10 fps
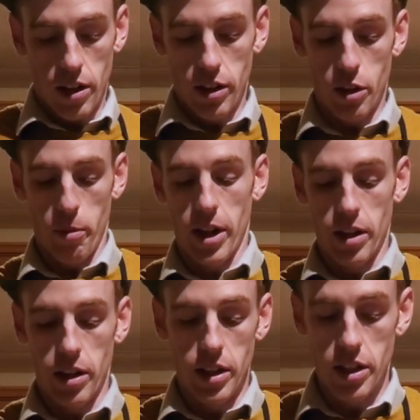You can make
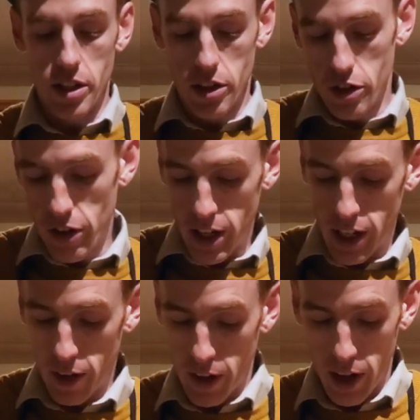an incision straight
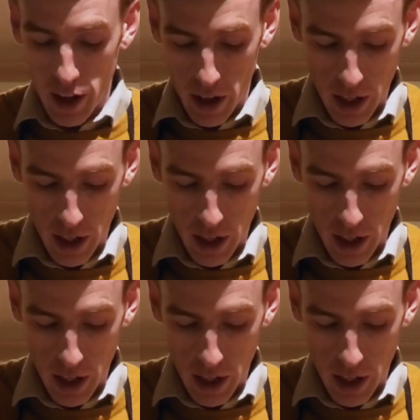down there,